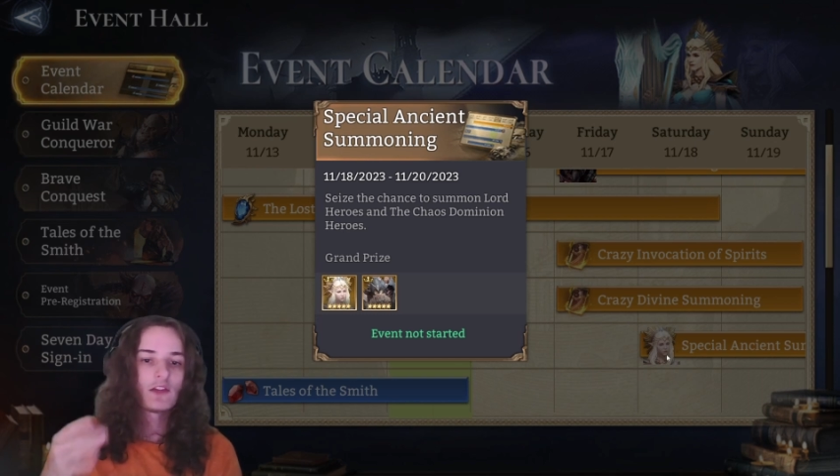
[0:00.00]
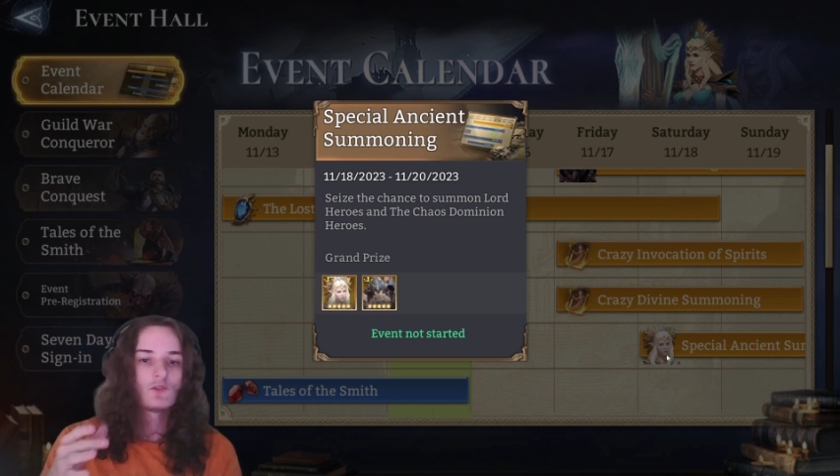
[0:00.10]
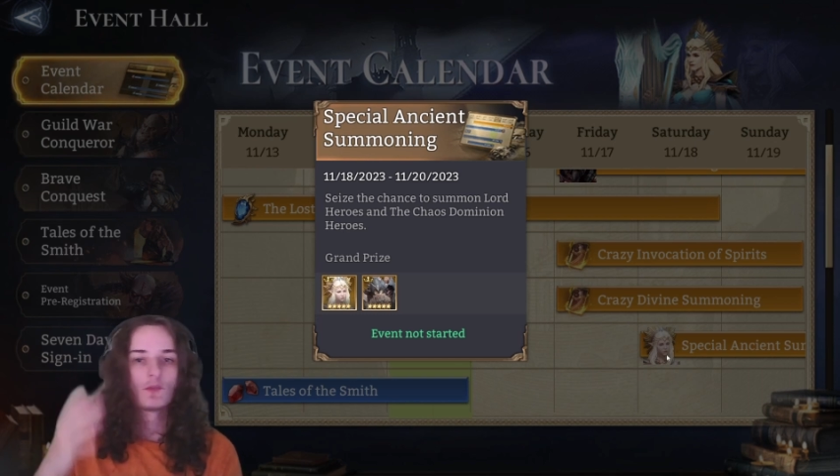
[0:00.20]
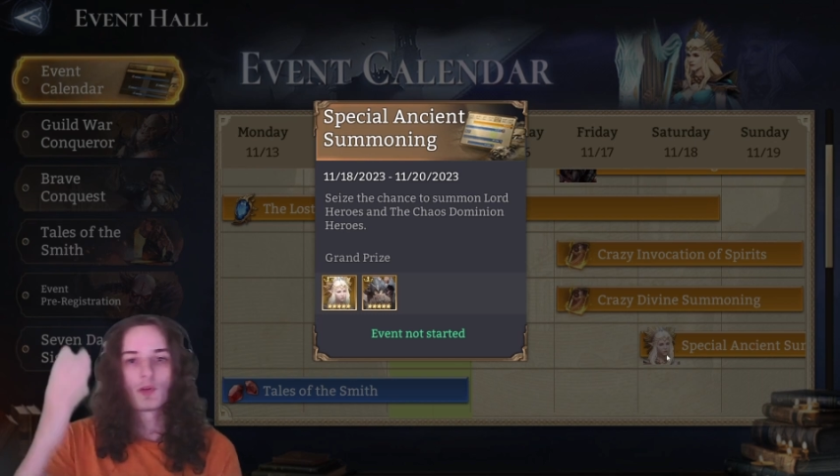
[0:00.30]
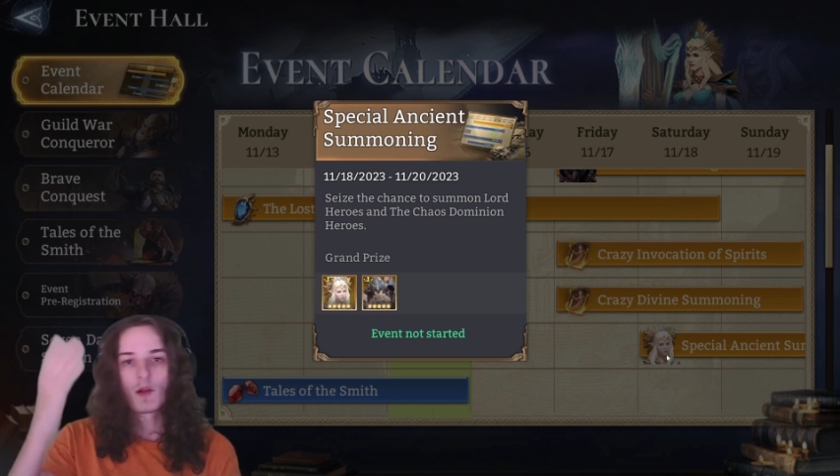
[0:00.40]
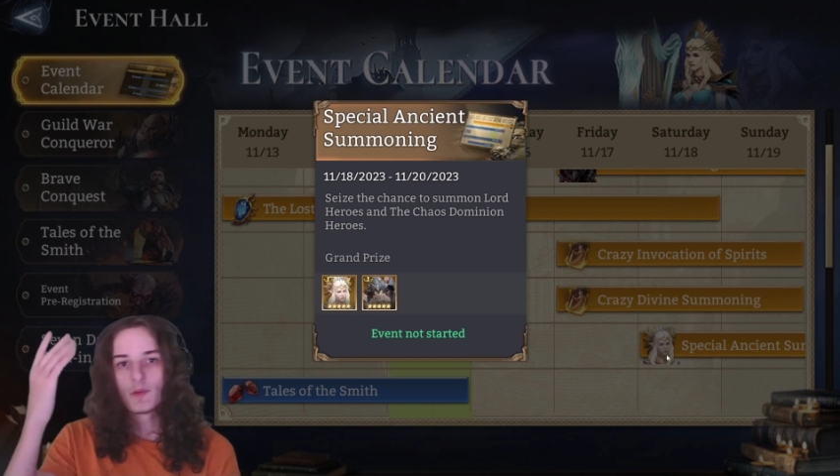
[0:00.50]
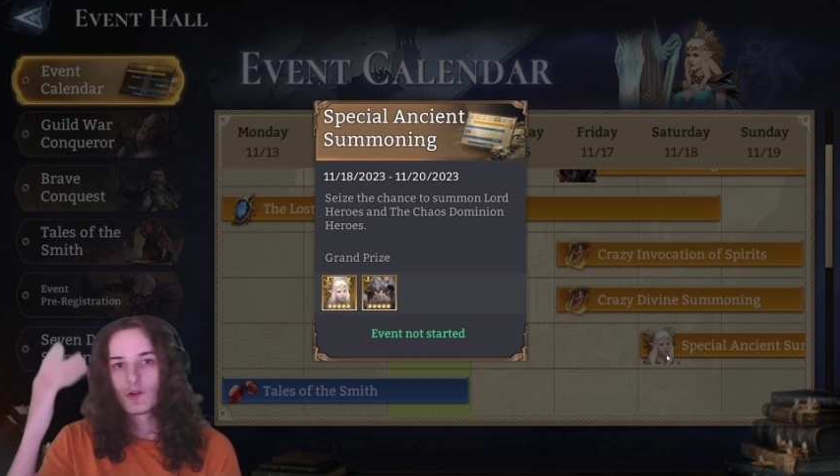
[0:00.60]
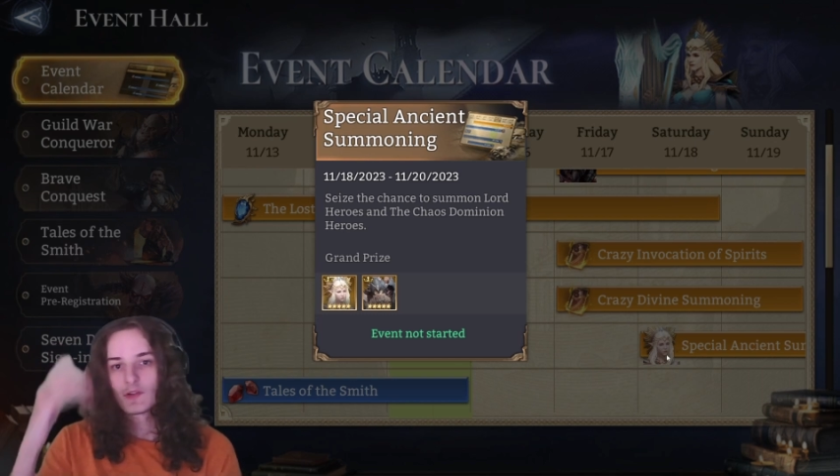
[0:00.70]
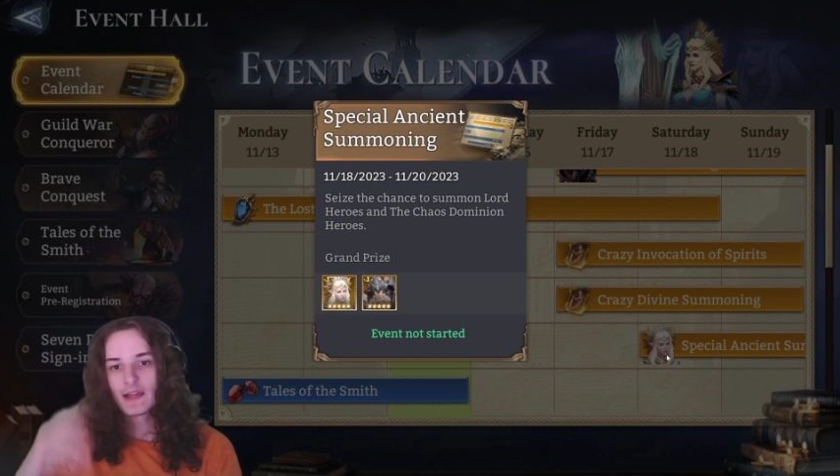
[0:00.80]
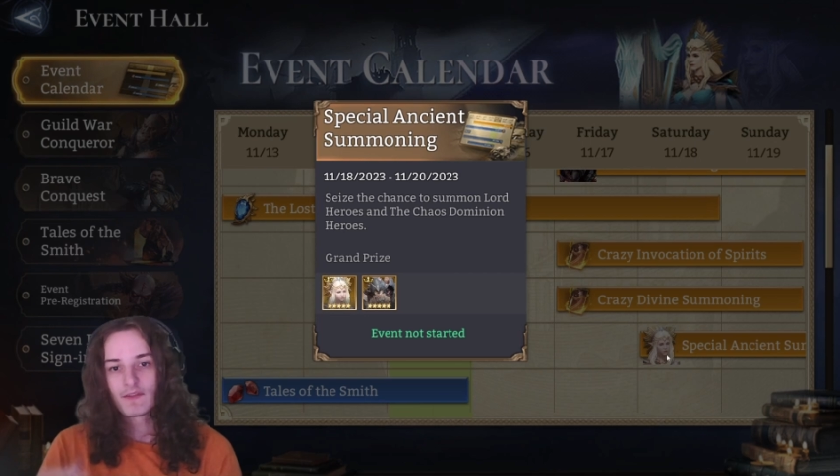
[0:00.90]
you'll probably
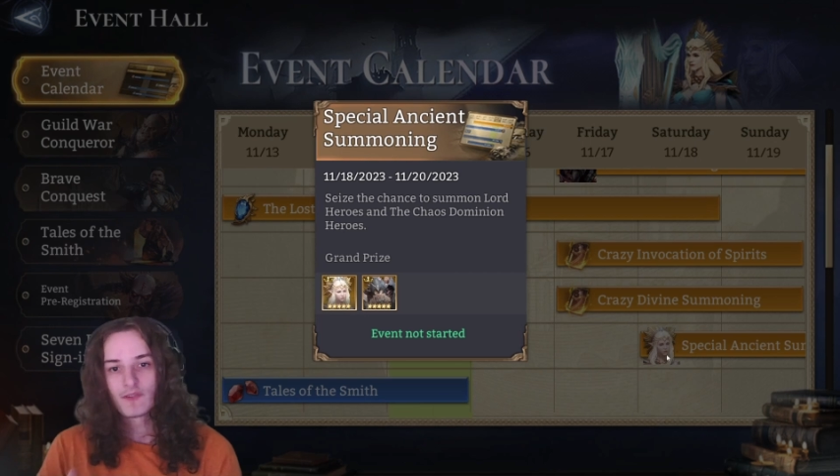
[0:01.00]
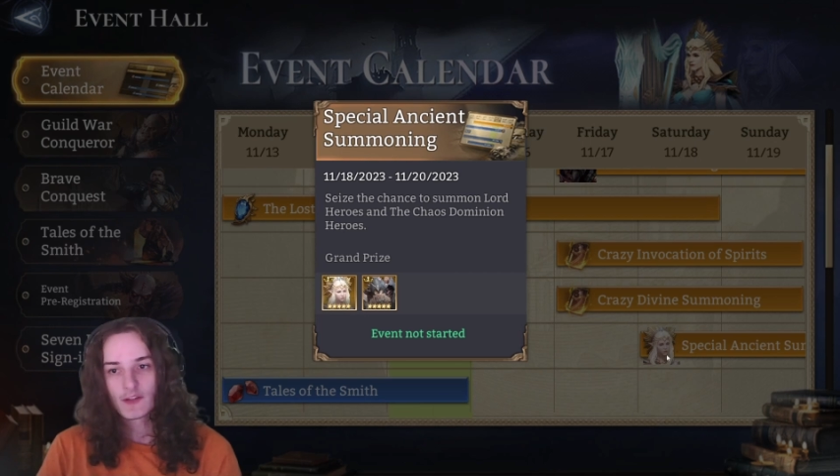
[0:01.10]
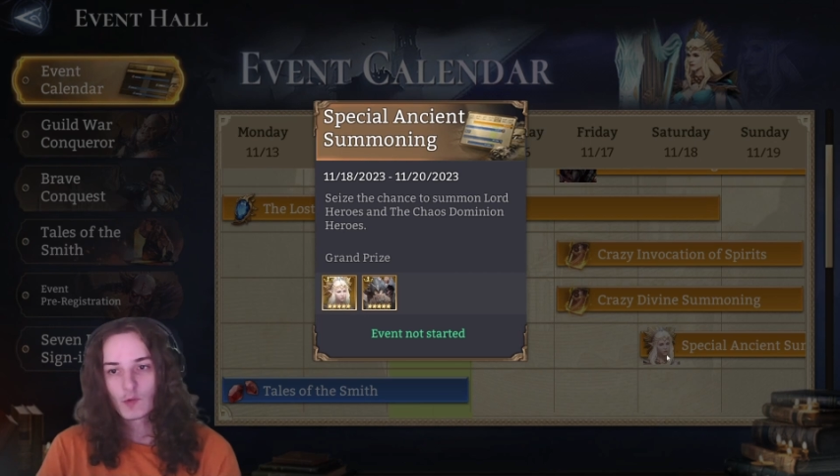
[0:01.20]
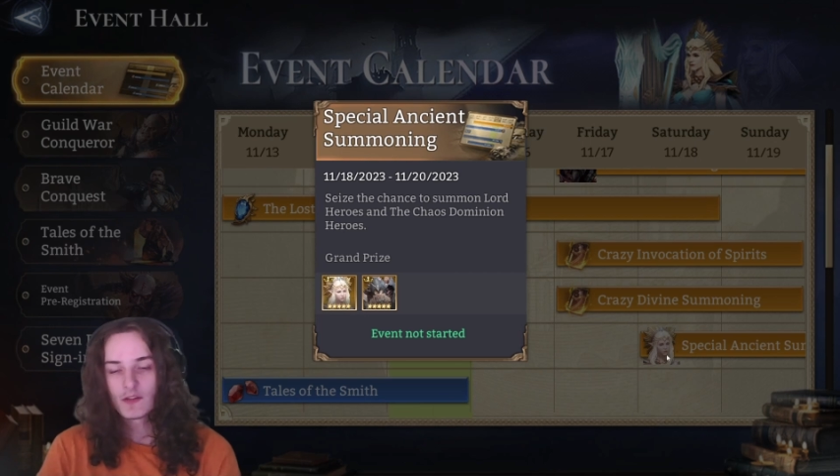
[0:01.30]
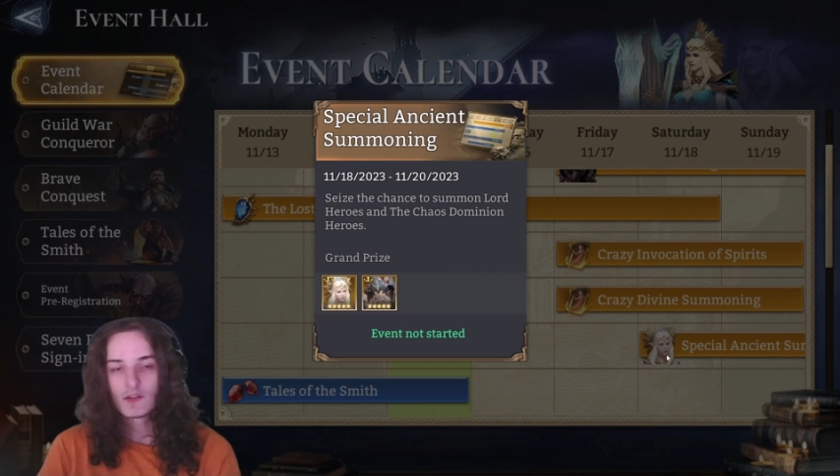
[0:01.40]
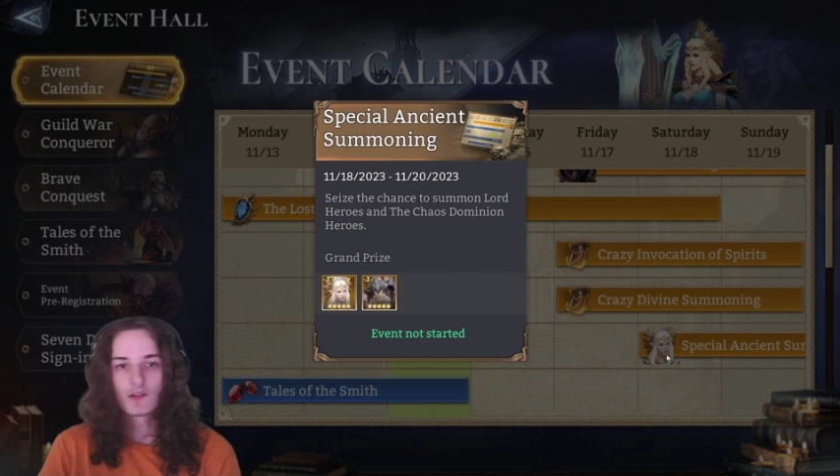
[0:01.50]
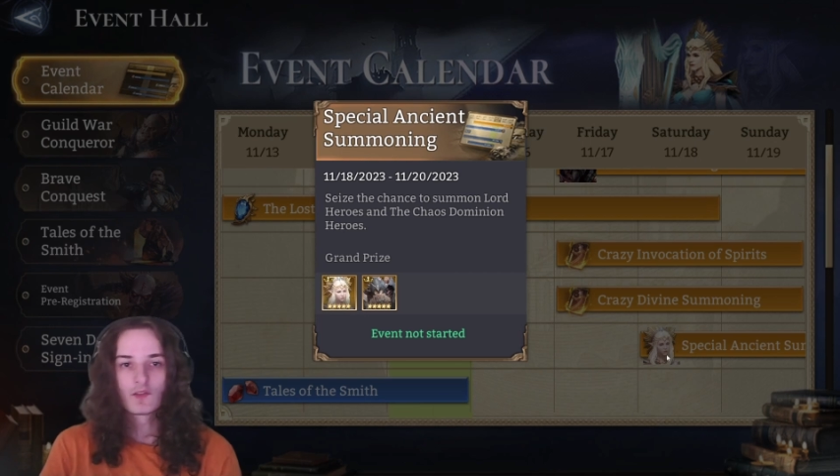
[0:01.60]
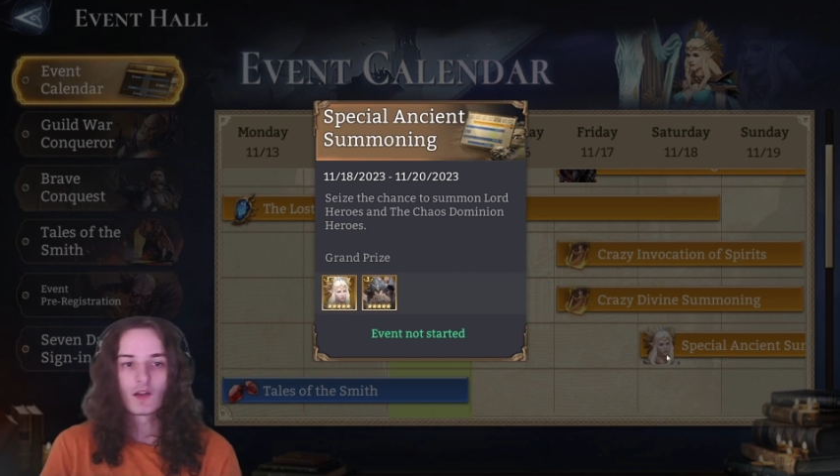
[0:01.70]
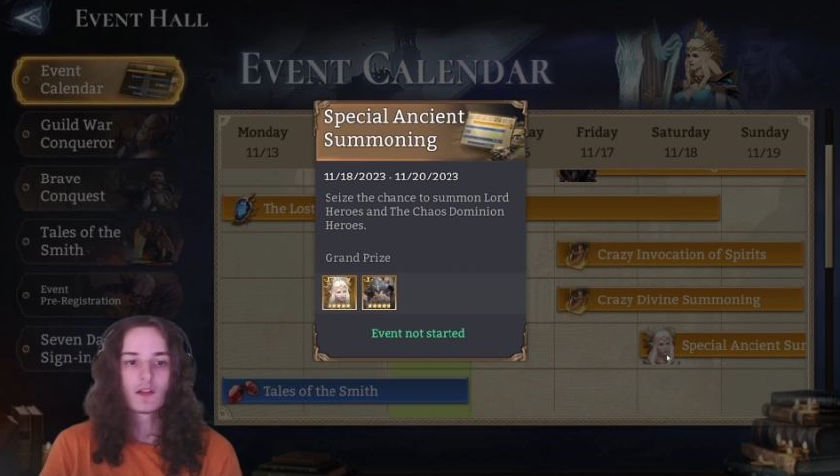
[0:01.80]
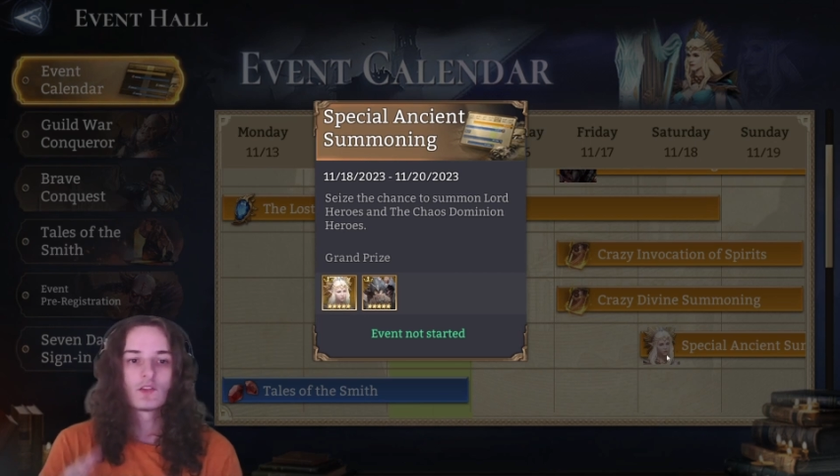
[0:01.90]
only have like 20 or
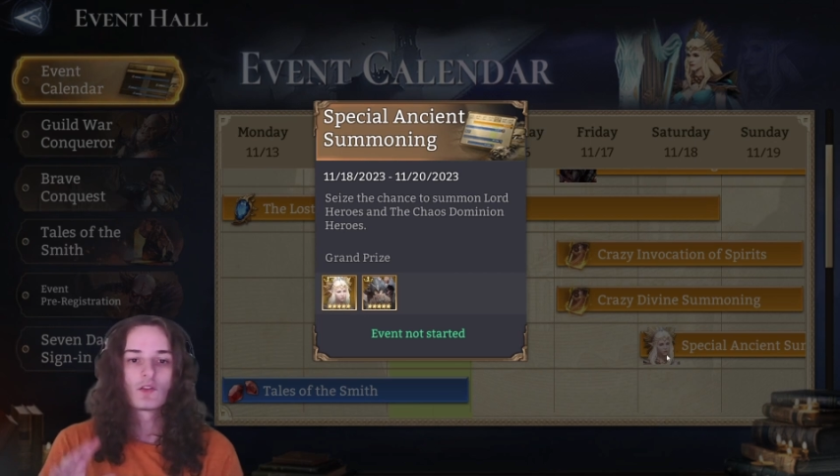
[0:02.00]
30,